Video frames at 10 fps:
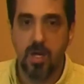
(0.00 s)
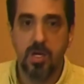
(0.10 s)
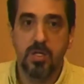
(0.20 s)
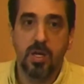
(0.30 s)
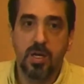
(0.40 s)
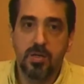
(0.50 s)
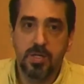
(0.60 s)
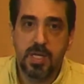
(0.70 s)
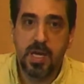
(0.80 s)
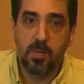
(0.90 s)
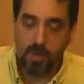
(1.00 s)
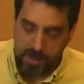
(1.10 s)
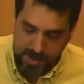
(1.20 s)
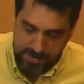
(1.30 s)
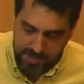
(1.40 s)
To understand what
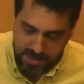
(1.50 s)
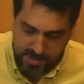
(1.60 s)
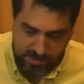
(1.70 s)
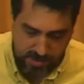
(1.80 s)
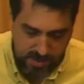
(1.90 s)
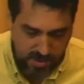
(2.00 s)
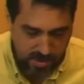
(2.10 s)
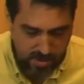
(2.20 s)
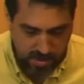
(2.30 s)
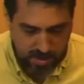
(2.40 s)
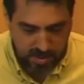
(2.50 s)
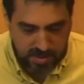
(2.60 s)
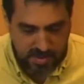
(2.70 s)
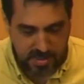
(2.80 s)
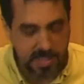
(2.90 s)
I mean,
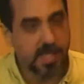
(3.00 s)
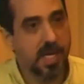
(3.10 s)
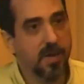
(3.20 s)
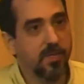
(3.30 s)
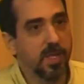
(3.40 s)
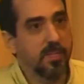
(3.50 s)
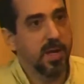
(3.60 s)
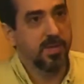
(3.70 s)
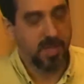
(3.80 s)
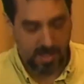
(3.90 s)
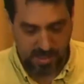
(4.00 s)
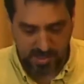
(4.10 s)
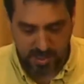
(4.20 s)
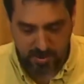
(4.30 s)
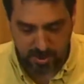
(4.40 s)
let's think carefully about that
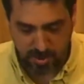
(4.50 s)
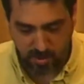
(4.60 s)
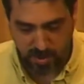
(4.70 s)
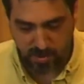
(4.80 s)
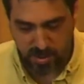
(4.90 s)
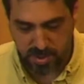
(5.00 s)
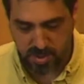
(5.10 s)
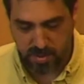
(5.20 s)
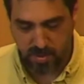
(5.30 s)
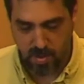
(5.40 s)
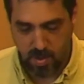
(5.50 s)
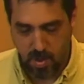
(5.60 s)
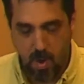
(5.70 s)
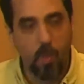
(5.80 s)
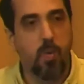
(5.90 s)
accusatory question,
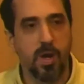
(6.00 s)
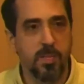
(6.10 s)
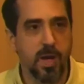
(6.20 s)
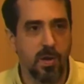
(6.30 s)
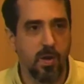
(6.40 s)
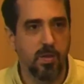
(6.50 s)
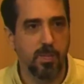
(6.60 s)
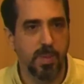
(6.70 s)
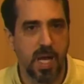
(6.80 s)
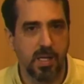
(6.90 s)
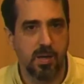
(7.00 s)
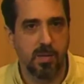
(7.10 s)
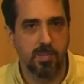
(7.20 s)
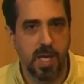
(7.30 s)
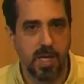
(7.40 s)
what about all the
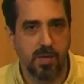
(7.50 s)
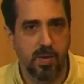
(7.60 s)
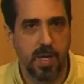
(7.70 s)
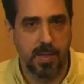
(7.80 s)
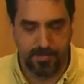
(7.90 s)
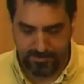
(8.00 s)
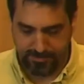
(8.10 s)
black-on-black crime?